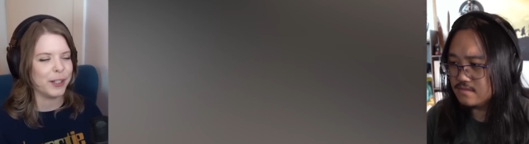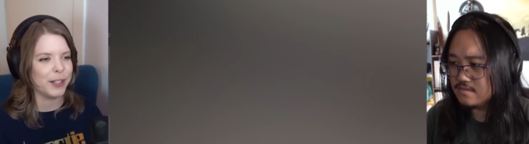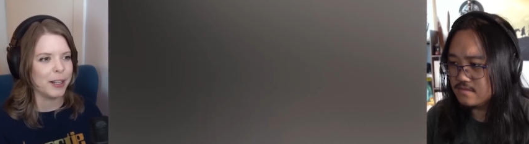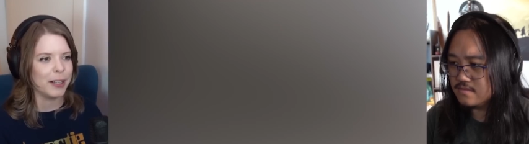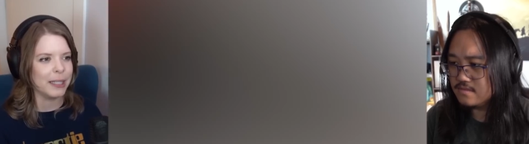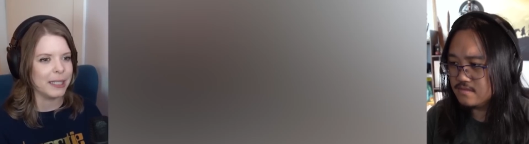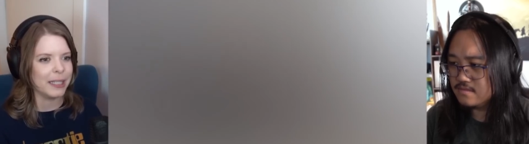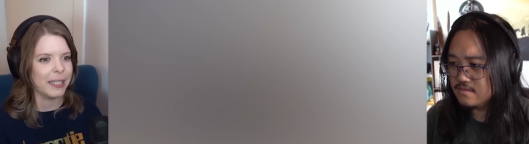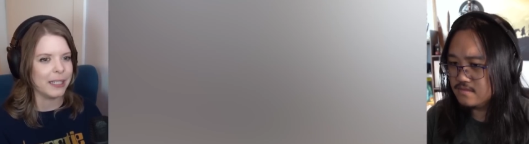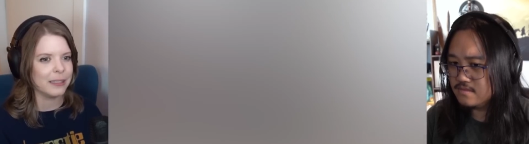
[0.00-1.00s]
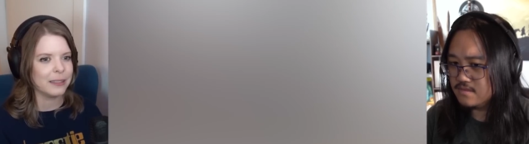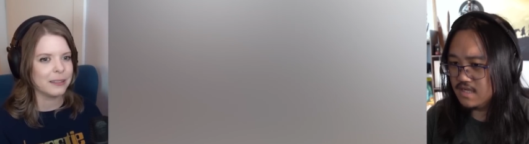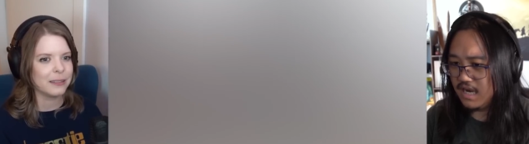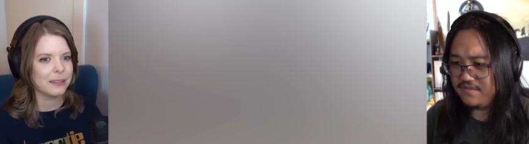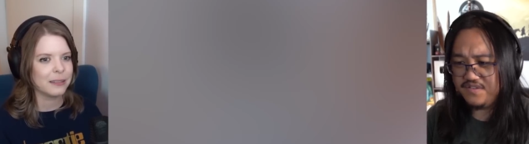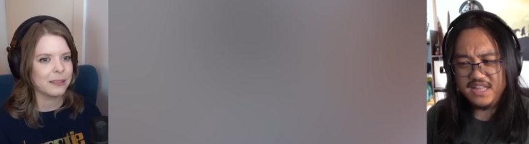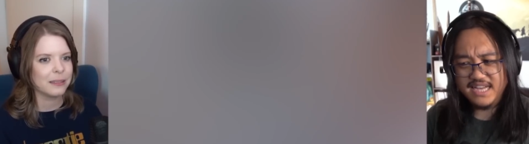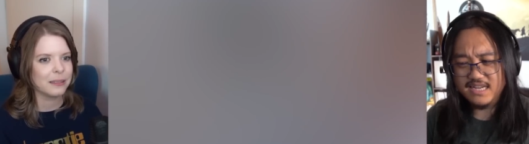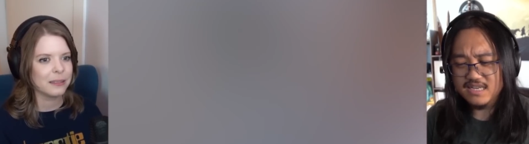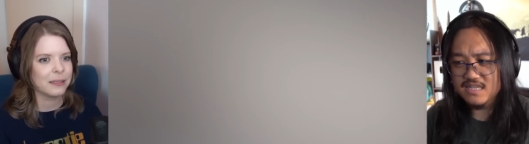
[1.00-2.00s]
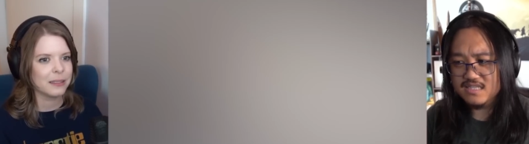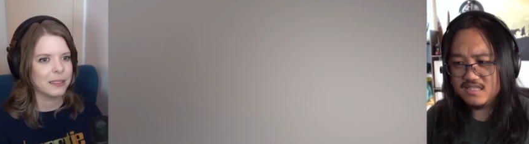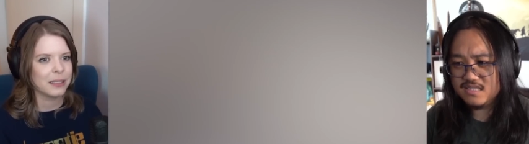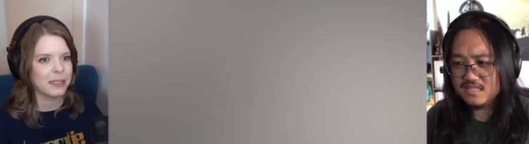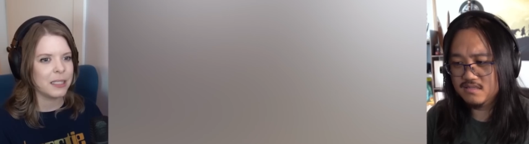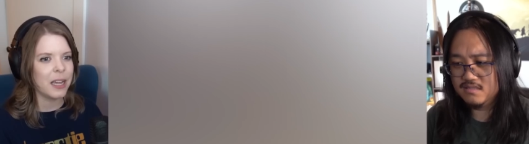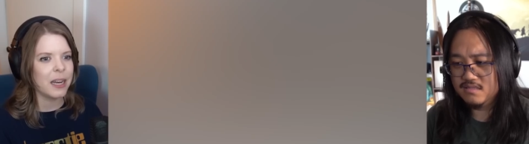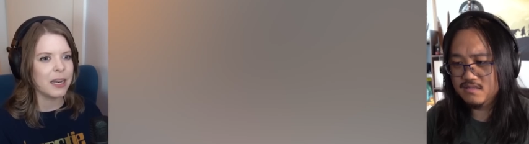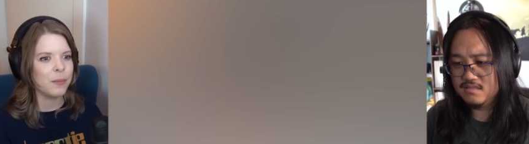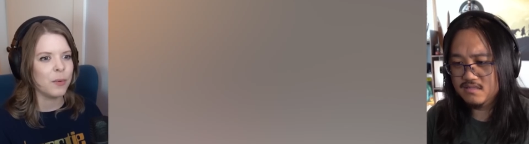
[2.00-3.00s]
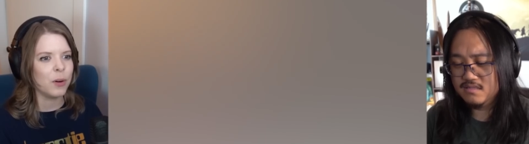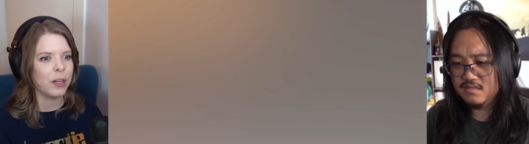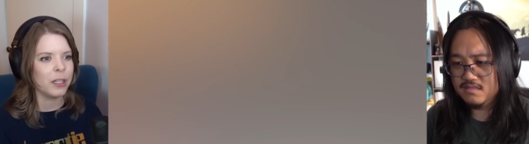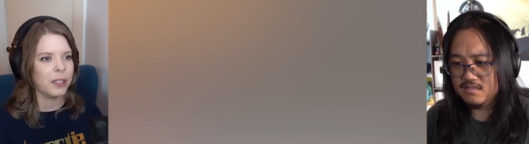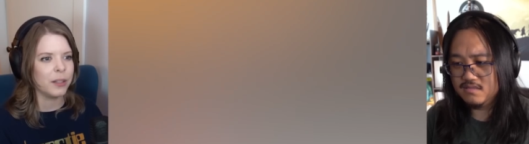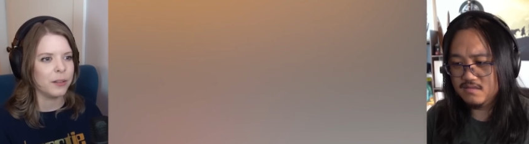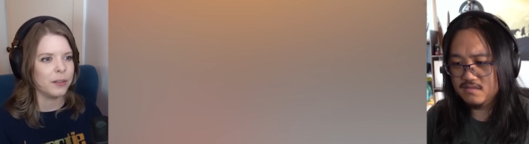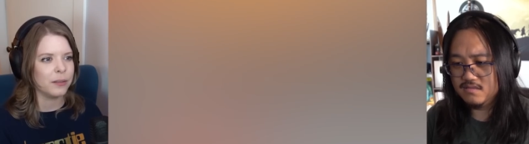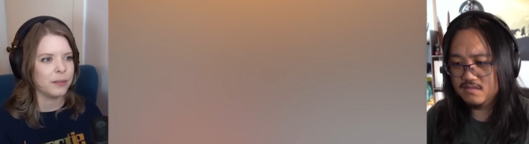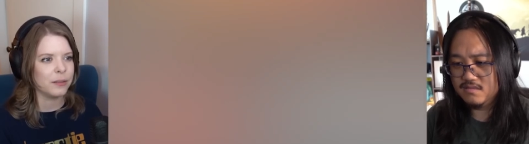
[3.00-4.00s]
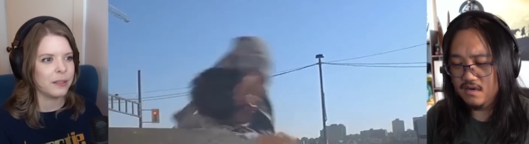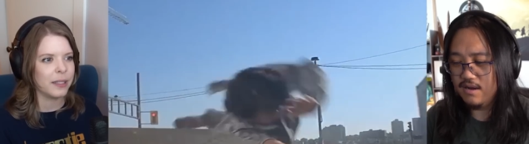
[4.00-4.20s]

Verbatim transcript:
Speaker 1: you call it thing.
Speaker 2: I feel like it is.
Speaker 1: Not anymore, no.
Speaker 2: Oh,